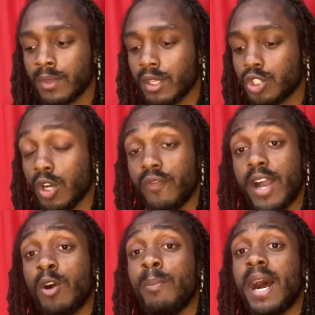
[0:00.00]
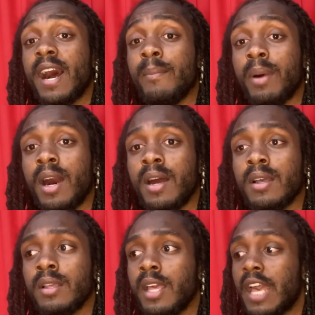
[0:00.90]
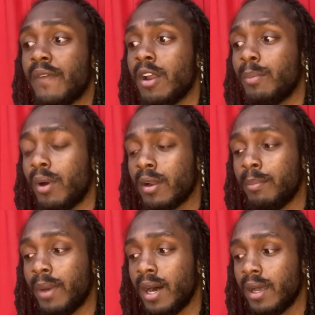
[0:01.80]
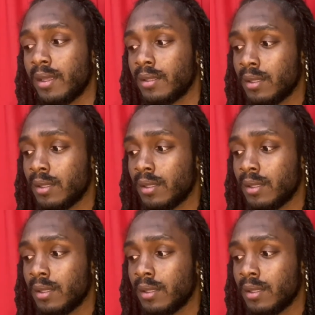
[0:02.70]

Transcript: So if I go buy a bond, if I'd have bought a bond,